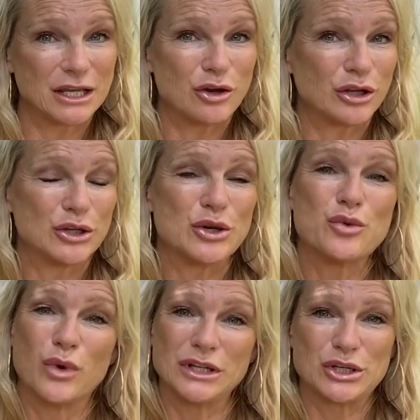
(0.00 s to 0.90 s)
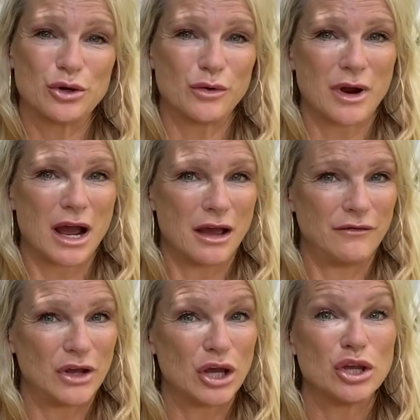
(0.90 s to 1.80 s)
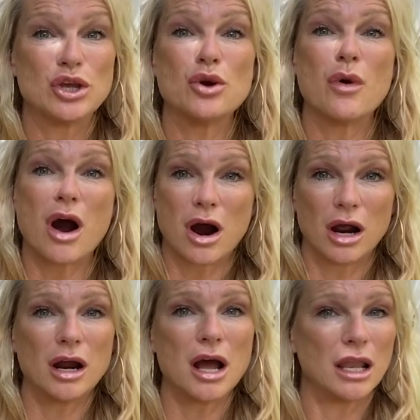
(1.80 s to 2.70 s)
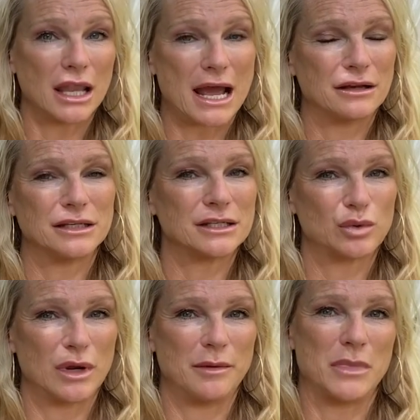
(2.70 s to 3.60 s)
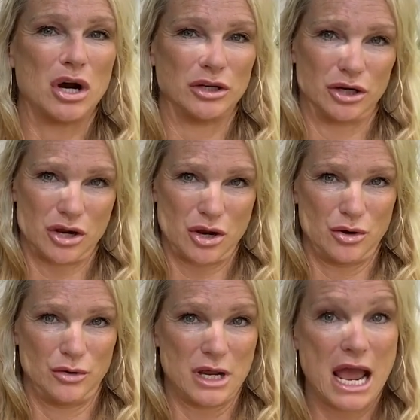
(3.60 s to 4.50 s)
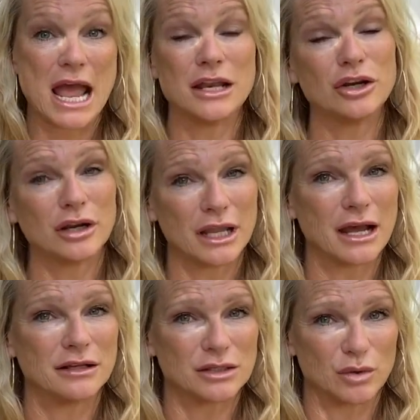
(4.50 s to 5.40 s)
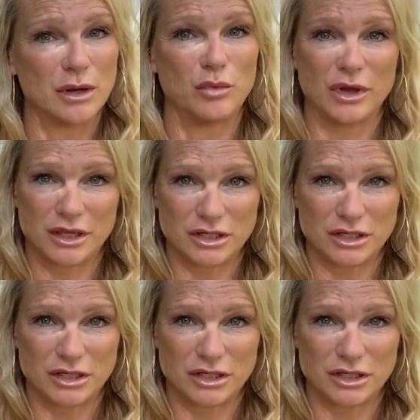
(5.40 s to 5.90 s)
that you can do once you arrive. You are allowed to swim on your own, and you're allowed to swim with